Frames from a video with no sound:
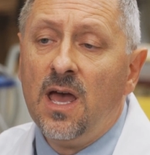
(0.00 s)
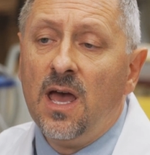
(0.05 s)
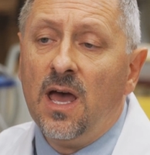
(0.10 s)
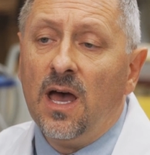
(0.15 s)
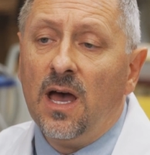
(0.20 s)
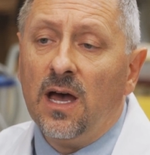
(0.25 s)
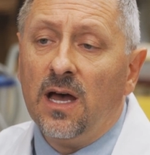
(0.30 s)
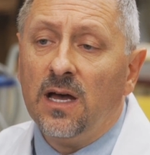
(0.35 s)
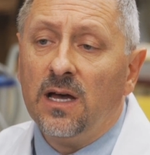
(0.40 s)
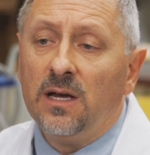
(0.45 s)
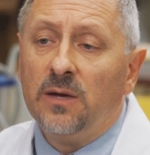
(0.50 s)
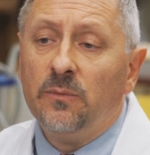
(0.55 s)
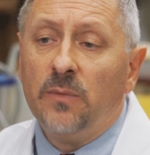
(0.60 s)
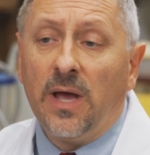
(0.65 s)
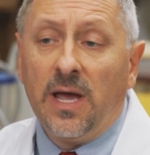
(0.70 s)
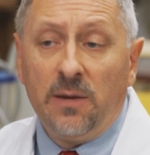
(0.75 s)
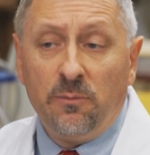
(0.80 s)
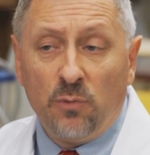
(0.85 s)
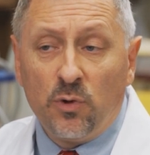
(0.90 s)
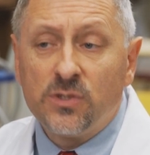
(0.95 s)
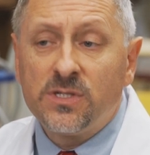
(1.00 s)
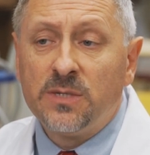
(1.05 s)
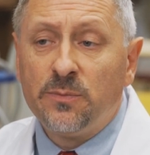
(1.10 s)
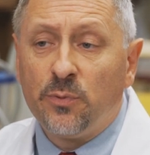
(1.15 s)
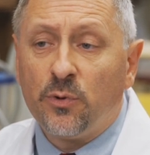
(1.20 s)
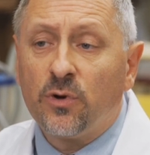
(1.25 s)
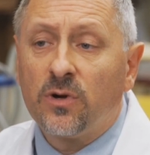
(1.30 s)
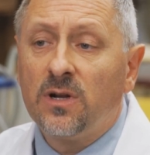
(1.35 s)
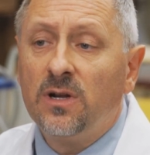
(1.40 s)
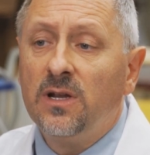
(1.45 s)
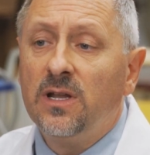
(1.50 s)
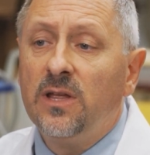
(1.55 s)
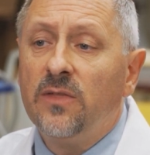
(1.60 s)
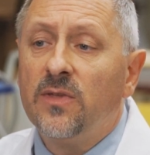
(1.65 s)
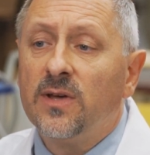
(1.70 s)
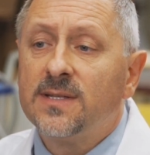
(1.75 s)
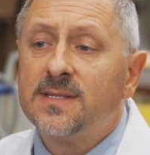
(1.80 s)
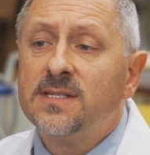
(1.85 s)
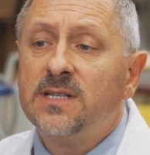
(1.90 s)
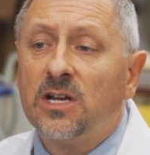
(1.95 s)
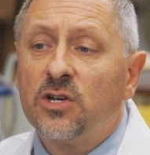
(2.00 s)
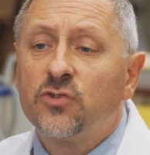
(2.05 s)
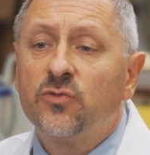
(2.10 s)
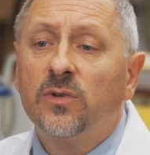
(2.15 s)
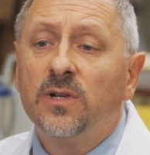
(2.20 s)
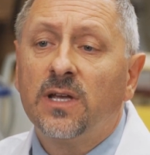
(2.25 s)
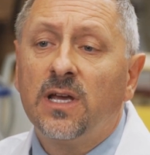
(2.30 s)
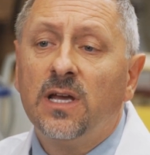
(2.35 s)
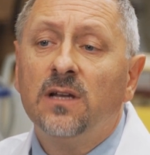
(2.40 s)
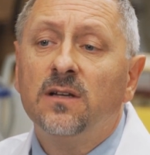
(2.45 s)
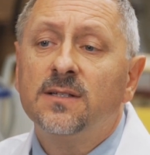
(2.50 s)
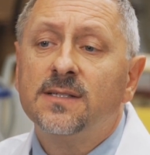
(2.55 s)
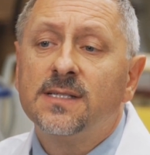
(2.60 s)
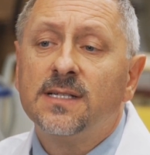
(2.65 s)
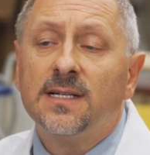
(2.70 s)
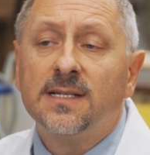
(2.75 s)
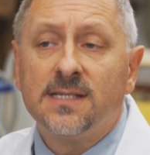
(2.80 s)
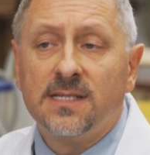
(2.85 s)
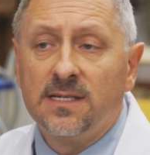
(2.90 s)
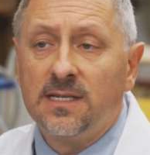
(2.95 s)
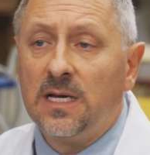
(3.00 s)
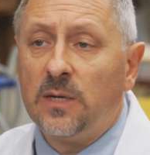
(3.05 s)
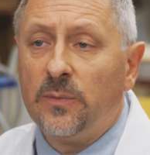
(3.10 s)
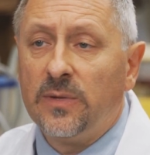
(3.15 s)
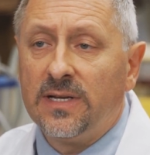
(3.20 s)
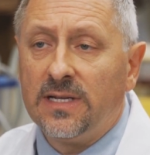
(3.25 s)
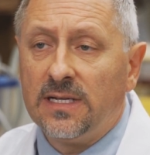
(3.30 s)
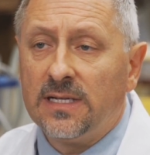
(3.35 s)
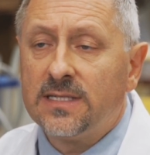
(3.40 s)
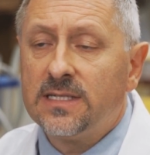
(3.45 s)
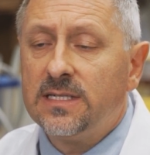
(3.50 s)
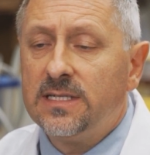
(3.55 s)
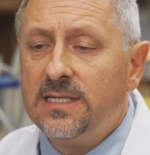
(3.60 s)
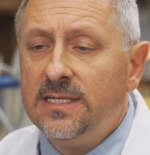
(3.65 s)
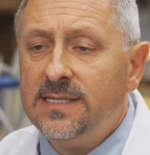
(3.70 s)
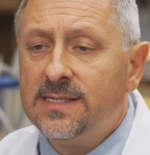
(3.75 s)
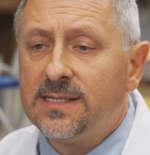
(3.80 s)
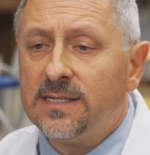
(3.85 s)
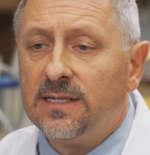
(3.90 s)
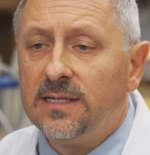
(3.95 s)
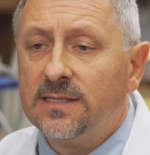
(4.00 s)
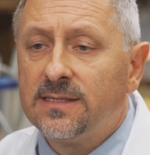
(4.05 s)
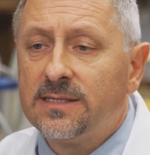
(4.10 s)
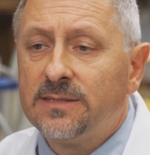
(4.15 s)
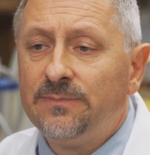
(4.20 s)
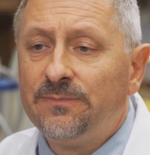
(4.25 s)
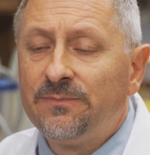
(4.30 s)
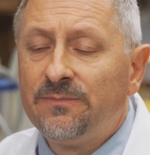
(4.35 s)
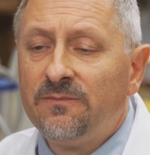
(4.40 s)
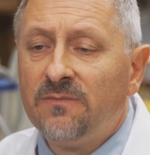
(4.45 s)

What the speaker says: and most importantly, that's natural killer cells and gamma delta T cells.